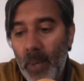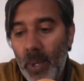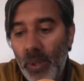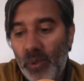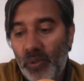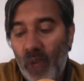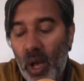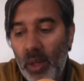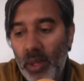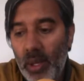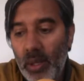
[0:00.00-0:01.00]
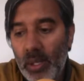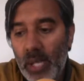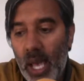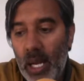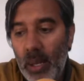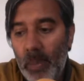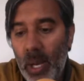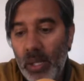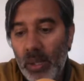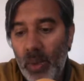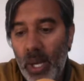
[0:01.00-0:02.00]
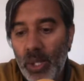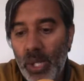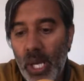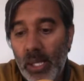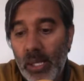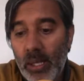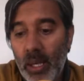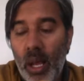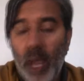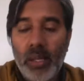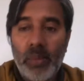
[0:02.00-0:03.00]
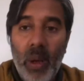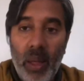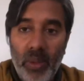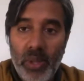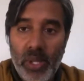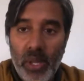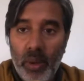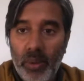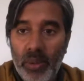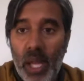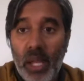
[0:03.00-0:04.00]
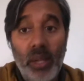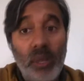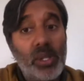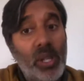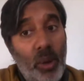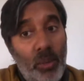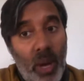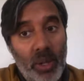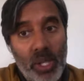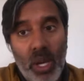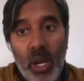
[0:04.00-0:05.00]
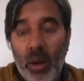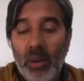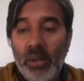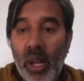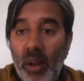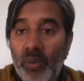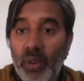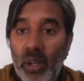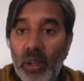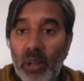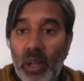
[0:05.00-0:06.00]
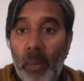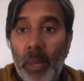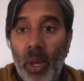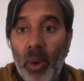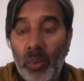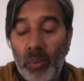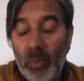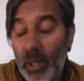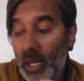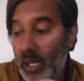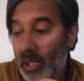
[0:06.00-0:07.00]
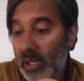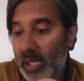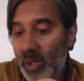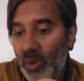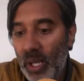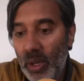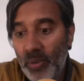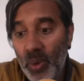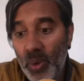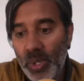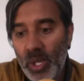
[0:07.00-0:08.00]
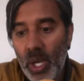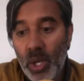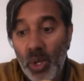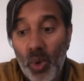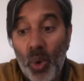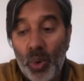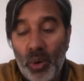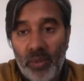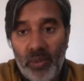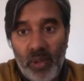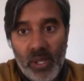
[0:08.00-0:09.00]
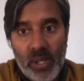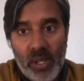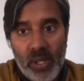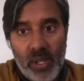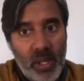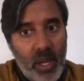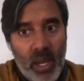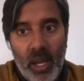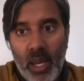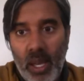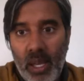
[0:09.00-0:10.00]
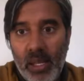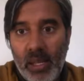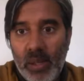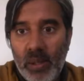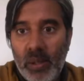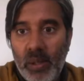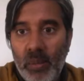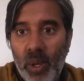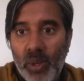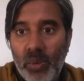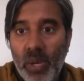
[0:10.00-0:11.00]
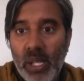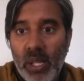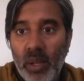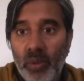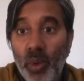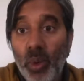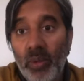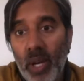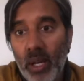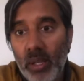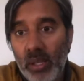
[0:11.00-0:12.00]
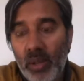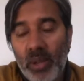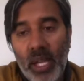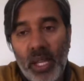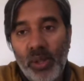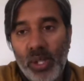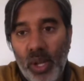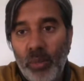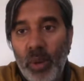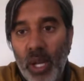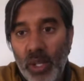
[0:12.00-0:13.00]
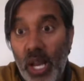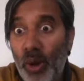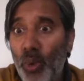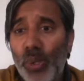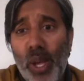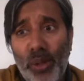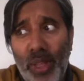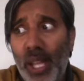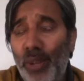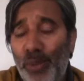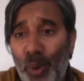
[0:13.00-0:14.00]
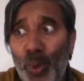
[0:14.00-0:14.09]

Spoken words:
whose father sadly passed away just last month. So thank you so much, Rosena, for coming on, considering, of course, your grief is the most recent of all of ours. So thank you so much. And also thank you for all